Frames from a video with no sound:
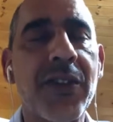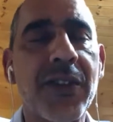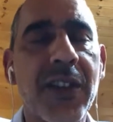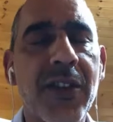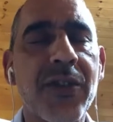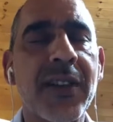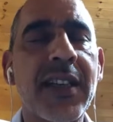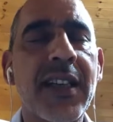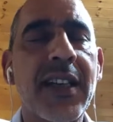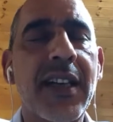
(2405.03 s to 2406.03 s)
in the region.
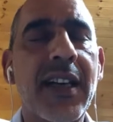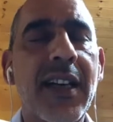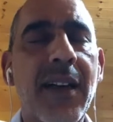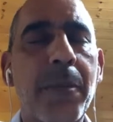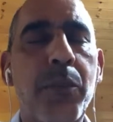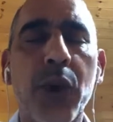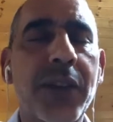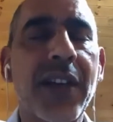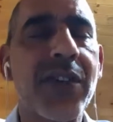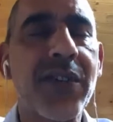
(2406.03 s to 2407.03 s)

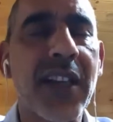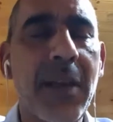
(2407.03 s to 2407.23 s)
Politics is going